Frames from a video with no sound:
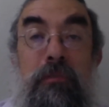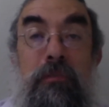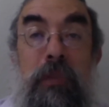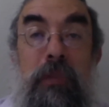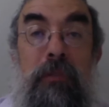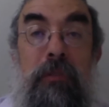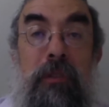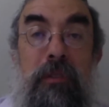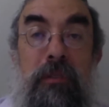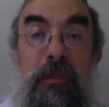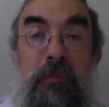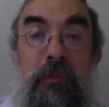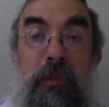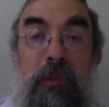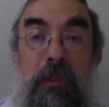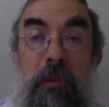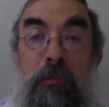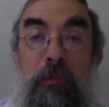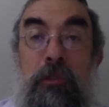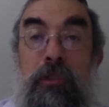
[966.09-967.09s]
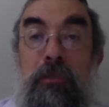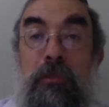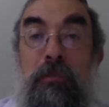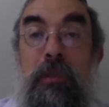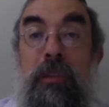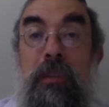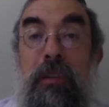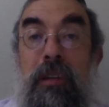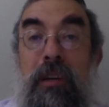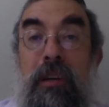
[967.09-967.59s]
celebration is in
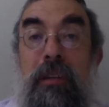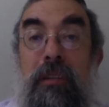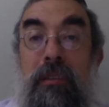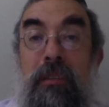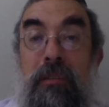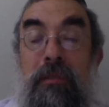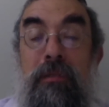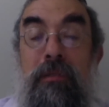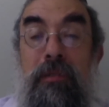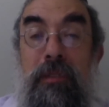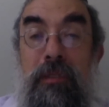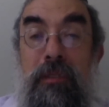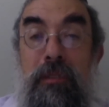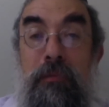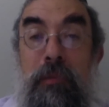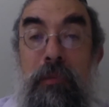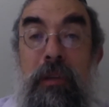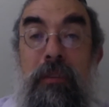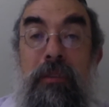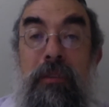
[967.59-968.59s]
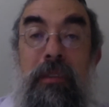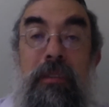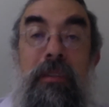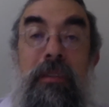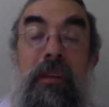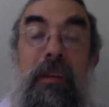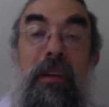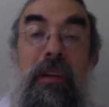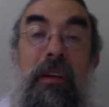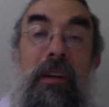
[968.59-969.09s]
Meron, where Rabbi Shimon Bar Yochai
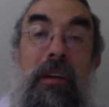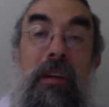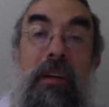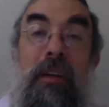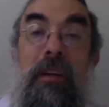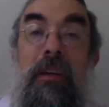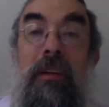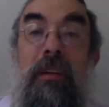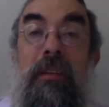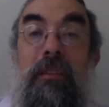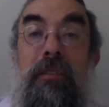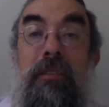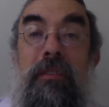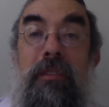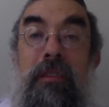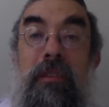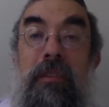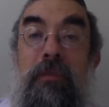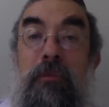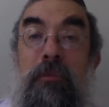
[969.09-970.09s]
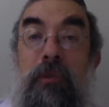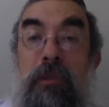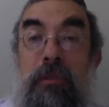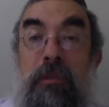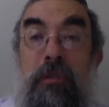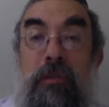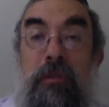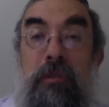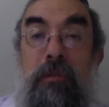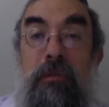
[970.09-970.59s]
is buried,
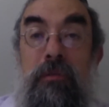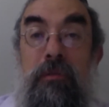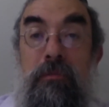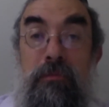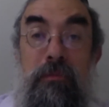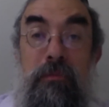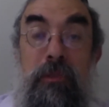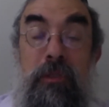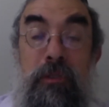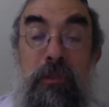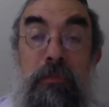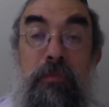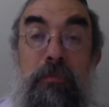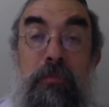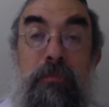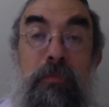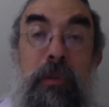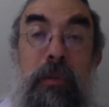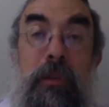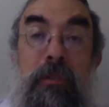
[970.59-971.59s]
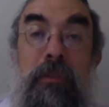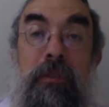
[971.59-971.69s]
and where his